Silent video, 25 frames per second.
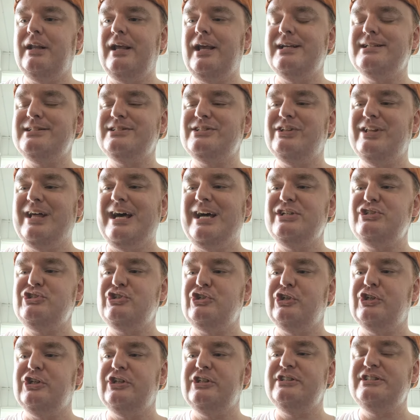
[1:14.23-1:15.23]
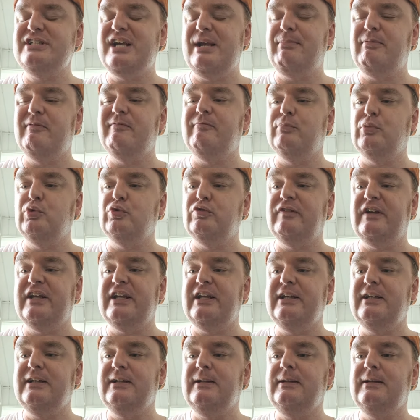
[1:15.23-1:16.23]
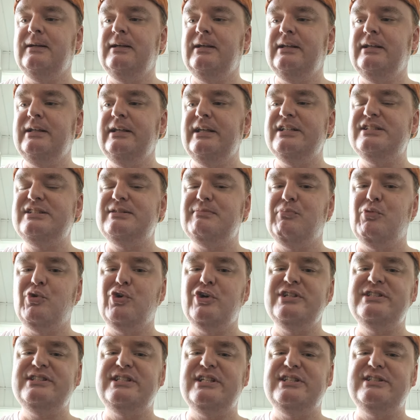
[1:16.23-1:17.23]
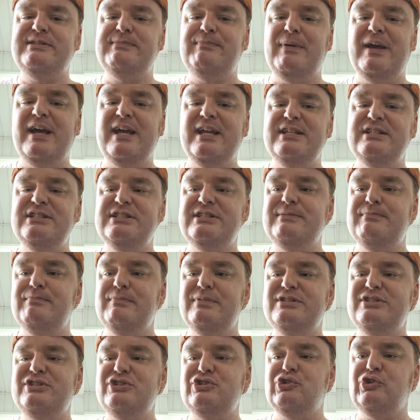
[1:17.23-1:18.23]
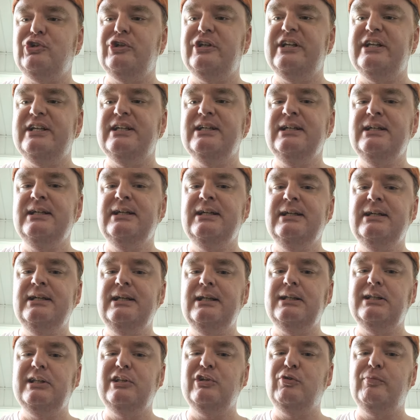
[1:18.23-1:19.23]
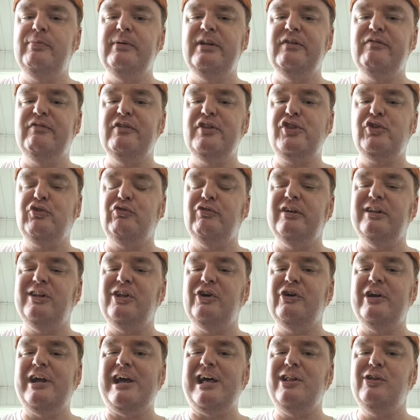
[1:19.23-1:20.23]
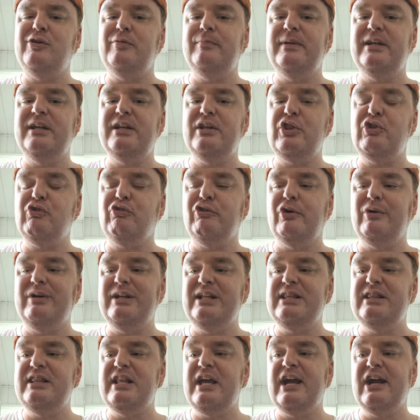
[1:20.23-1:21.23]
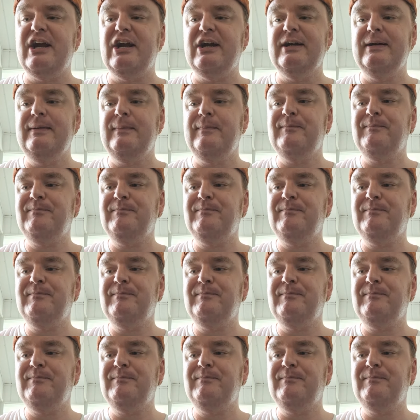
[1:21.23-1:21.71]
a slasher type of movie. It's more suspense, mystery, a little bit of a thriller element thrown in there.